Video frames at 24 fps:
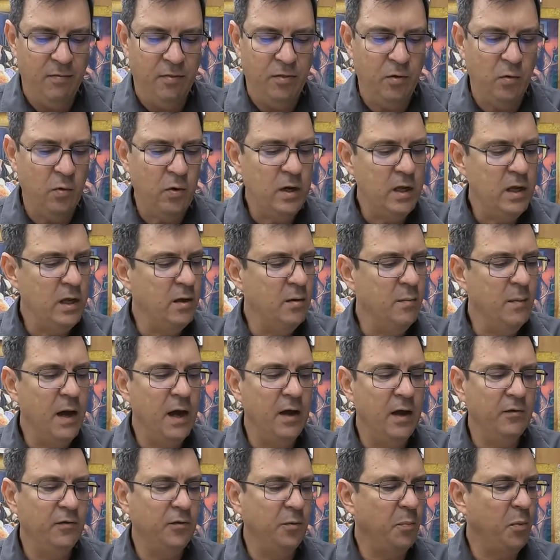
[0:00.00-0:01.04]
3M
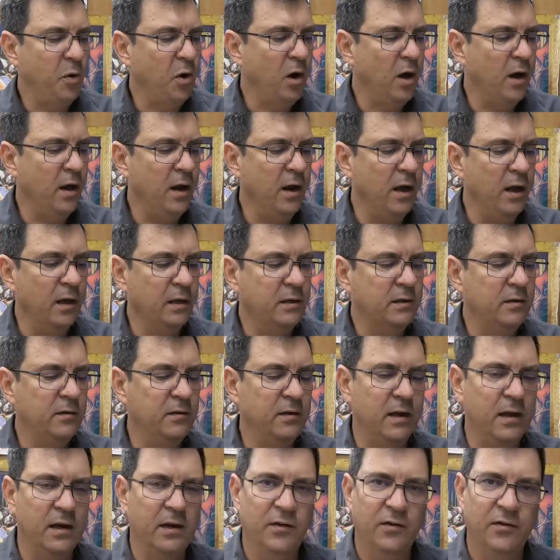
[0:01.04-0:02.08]
has a product
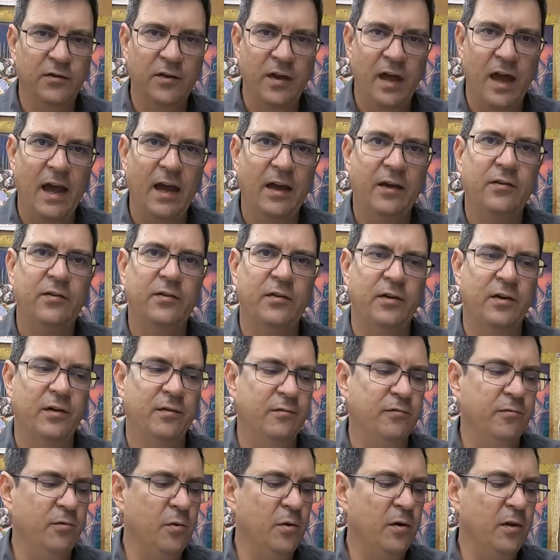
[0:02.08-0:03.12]
that is
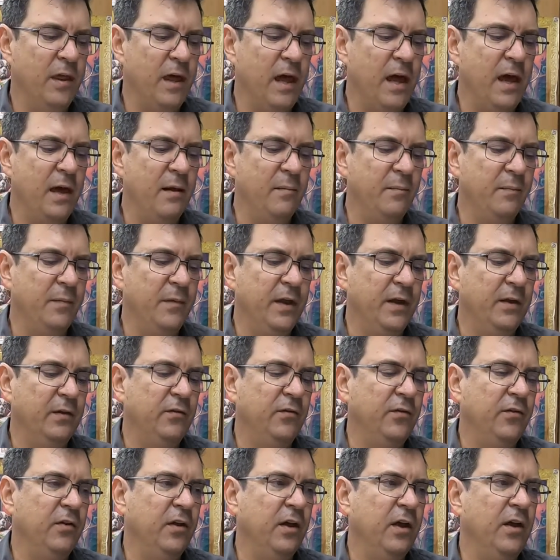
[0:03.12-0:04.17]
excellent for that.
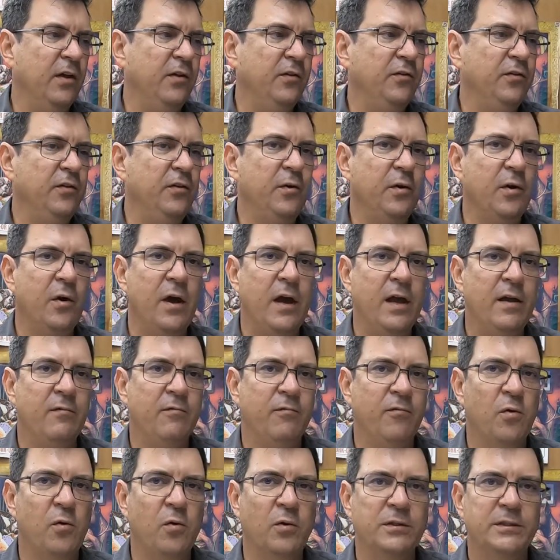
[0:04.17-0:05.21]
It's
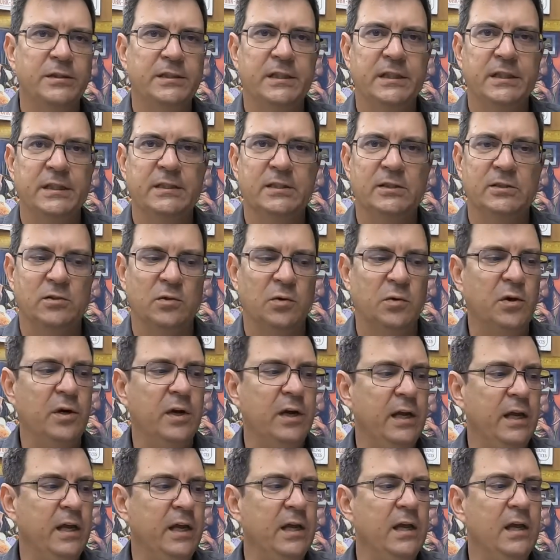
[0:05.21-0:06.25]

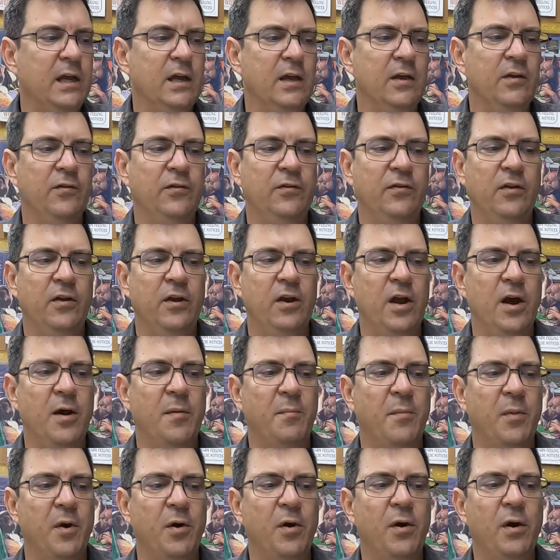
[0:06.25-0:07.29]
08463 is the
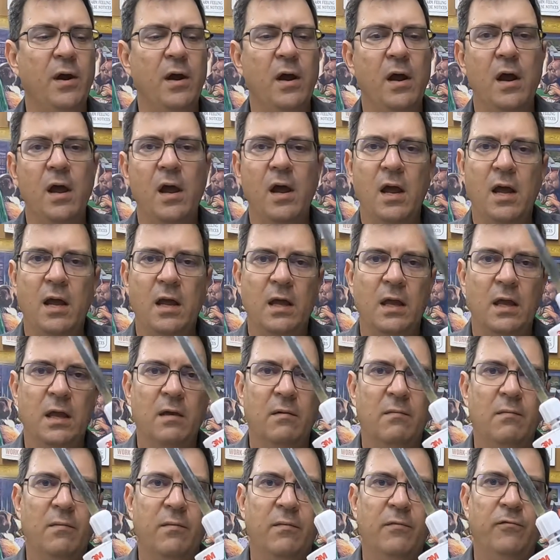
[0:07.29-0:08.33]
number,
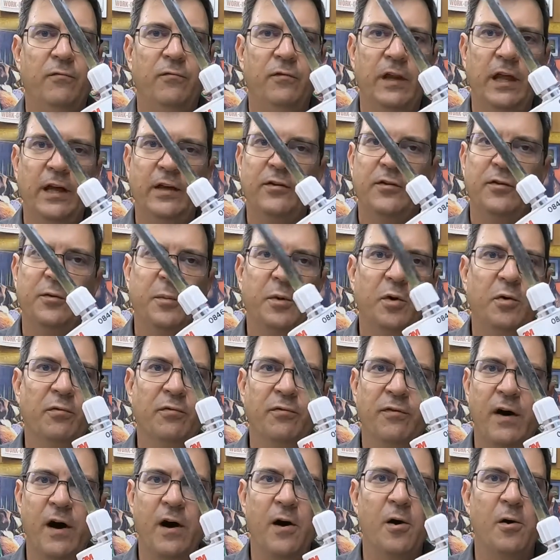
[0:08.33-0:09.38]
flexible
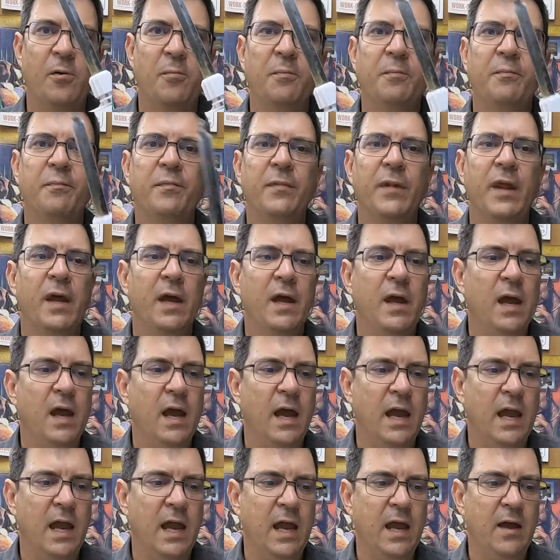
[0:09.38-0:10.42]
foam.
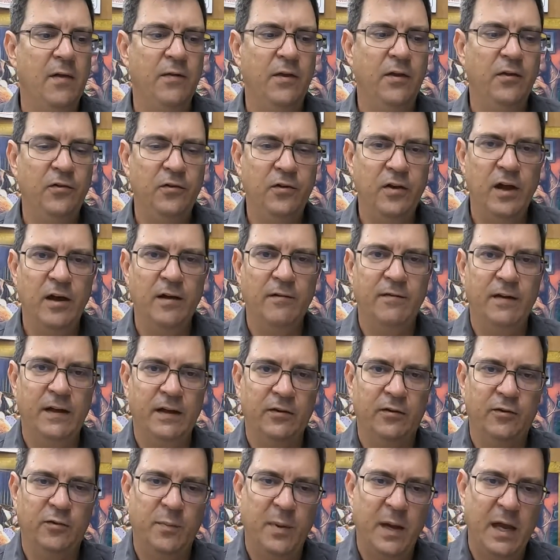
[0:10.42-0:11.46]
And this stuff
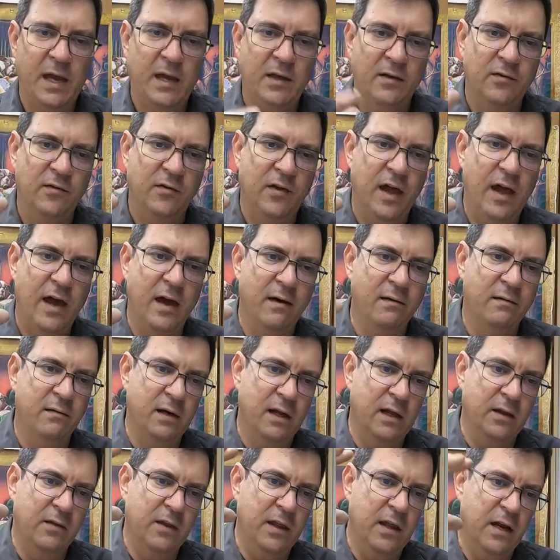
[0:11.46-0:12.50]
expands out
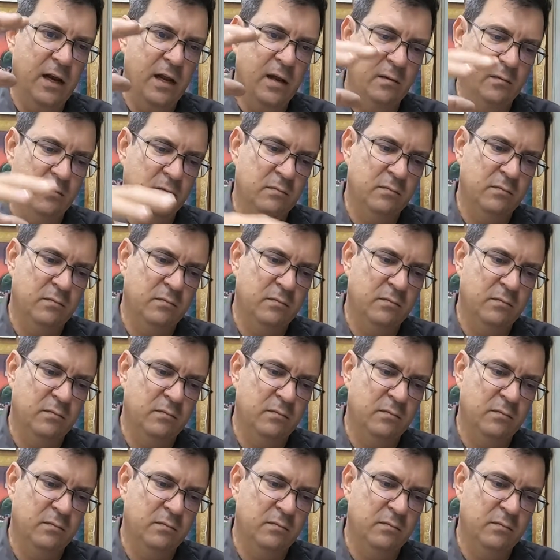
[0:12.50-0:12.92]
and then it